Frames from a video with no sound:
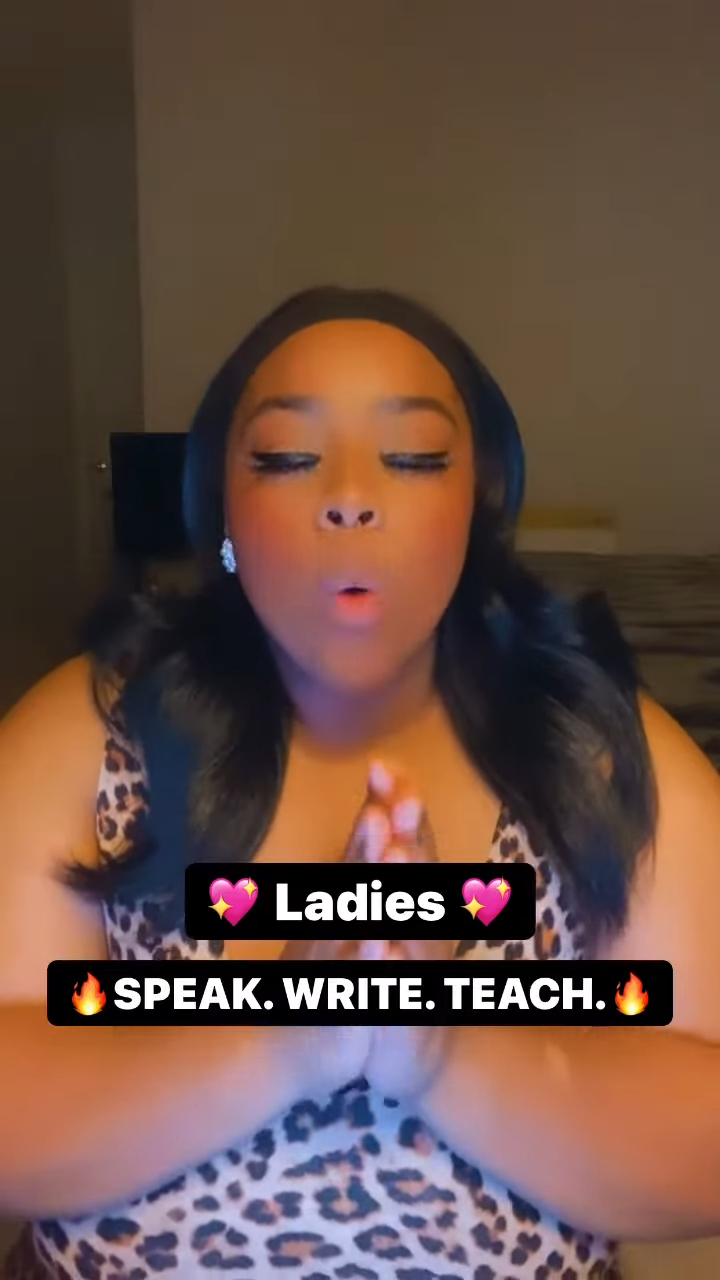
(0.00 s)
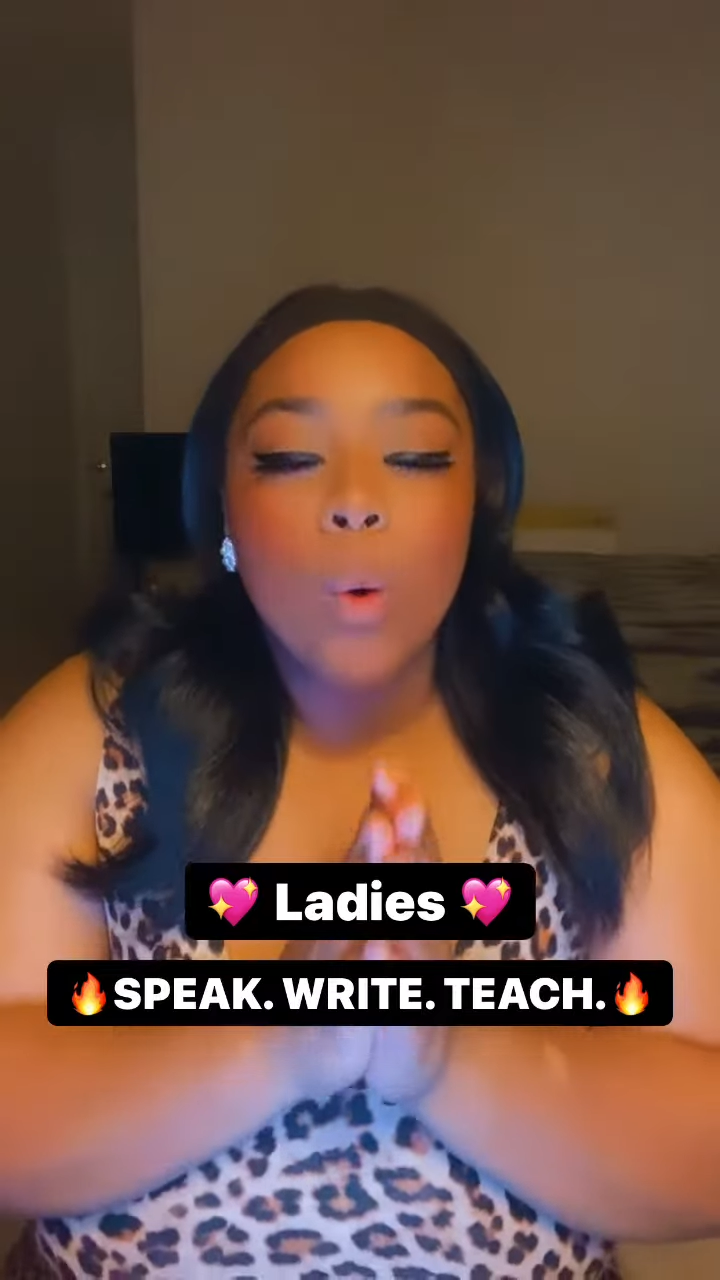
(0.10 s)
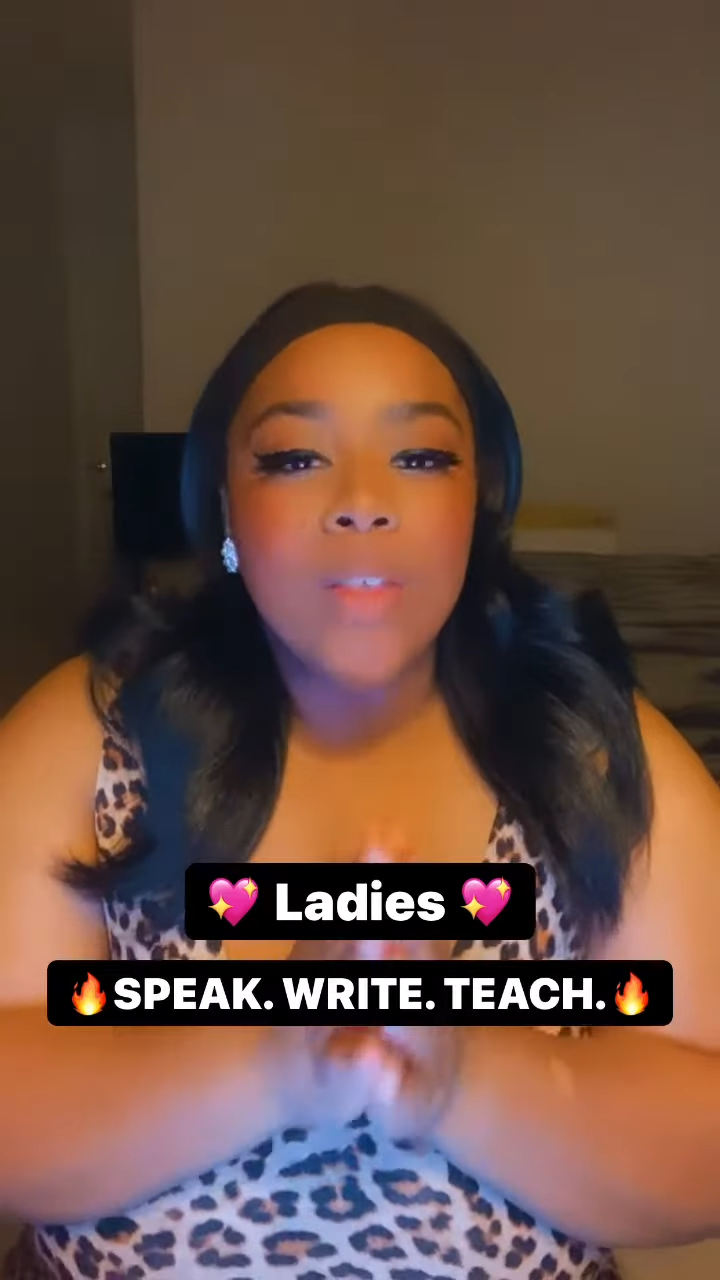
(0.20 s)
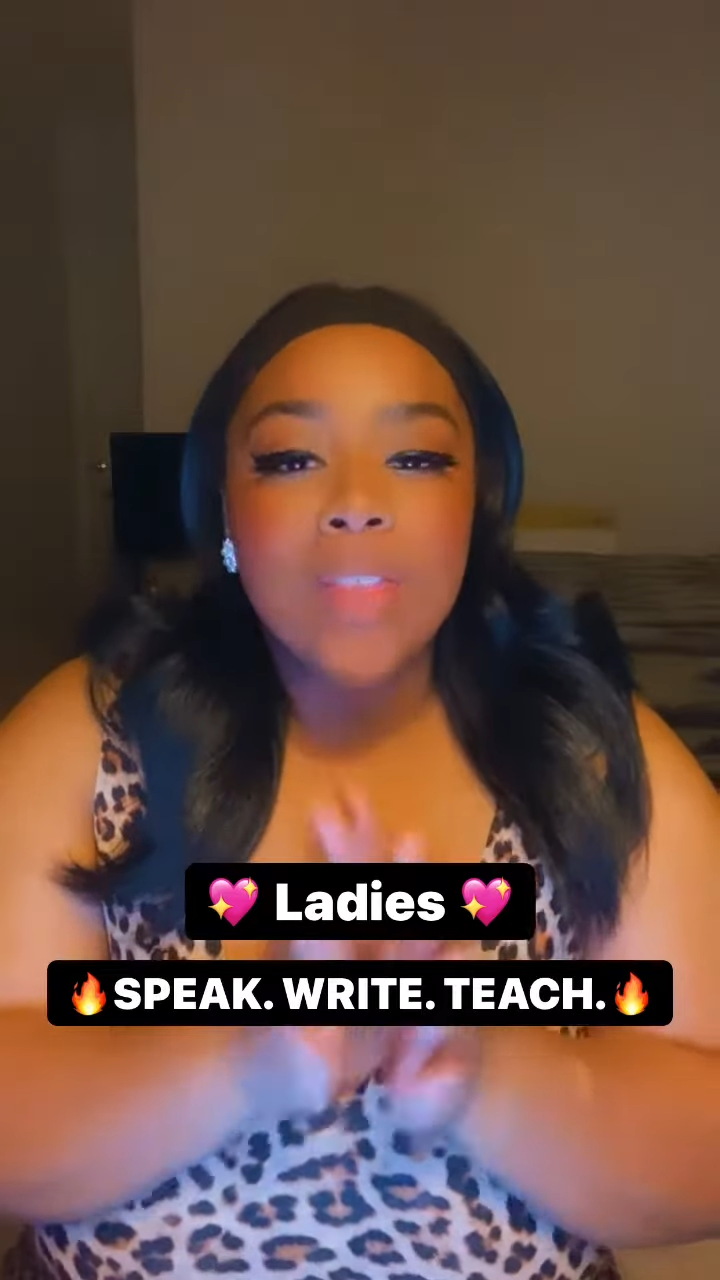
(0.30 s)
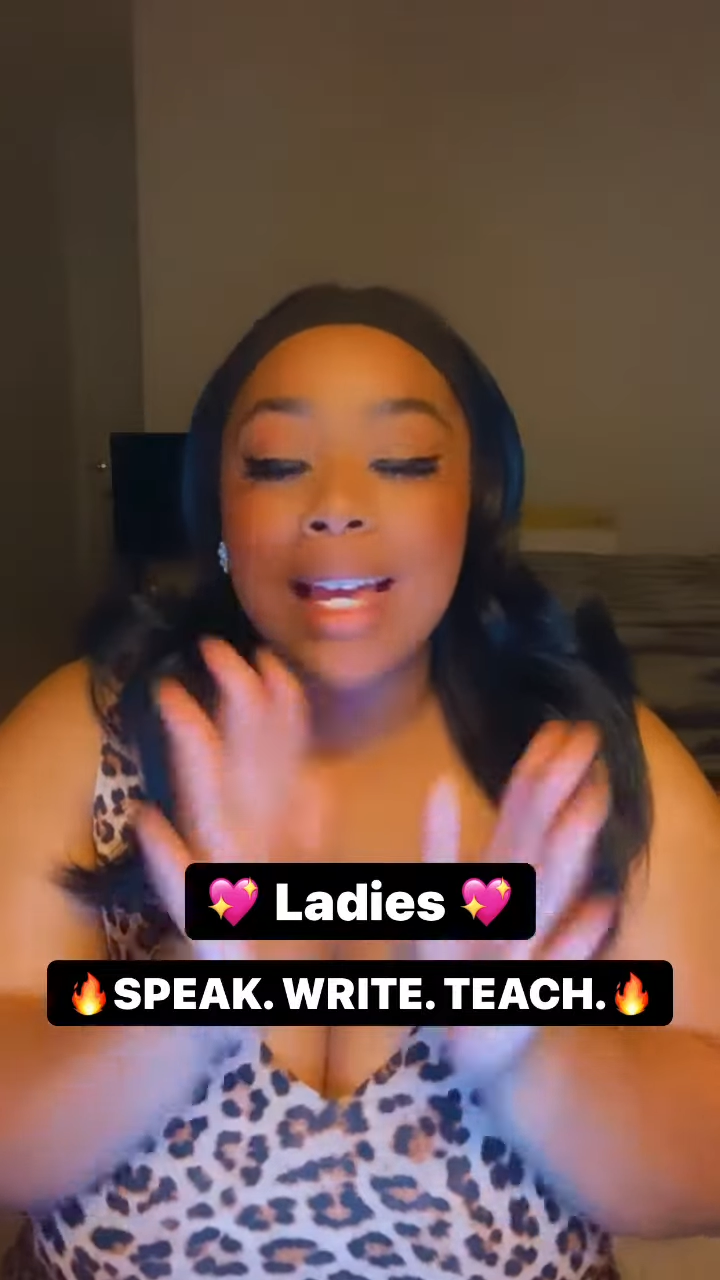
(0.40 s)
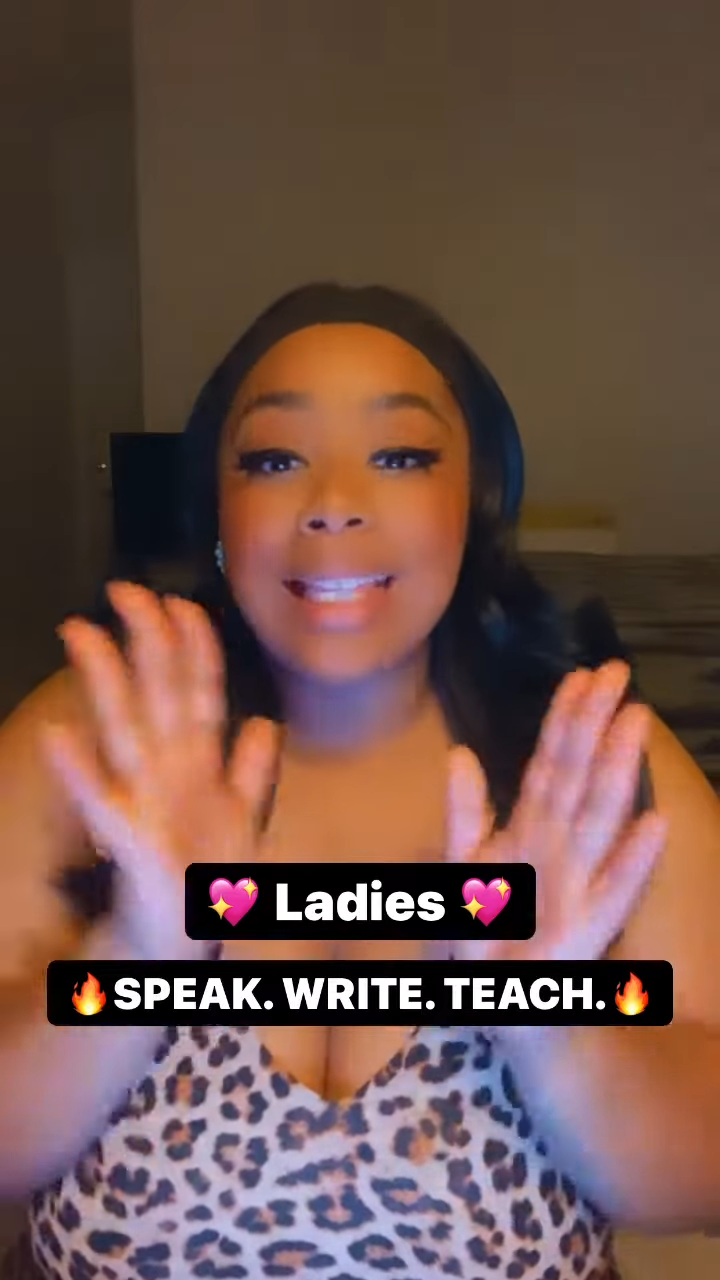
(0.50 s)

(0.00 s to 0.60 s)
with